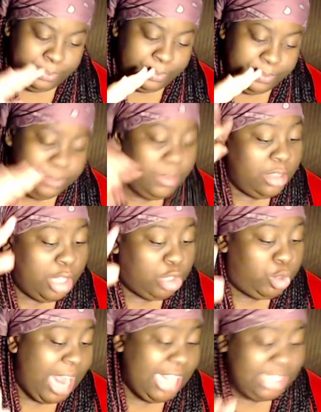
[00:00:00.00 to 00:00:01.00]
The
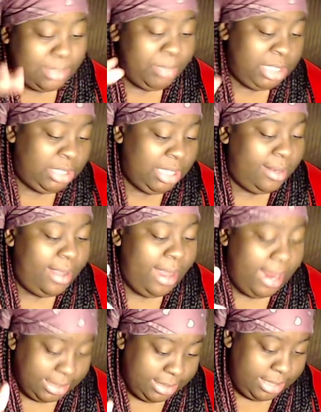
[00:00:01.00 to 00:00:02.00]
transmission
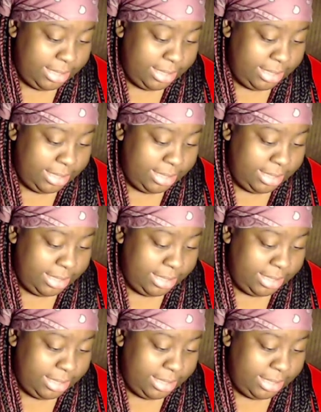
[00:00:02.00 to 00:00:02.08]
ended.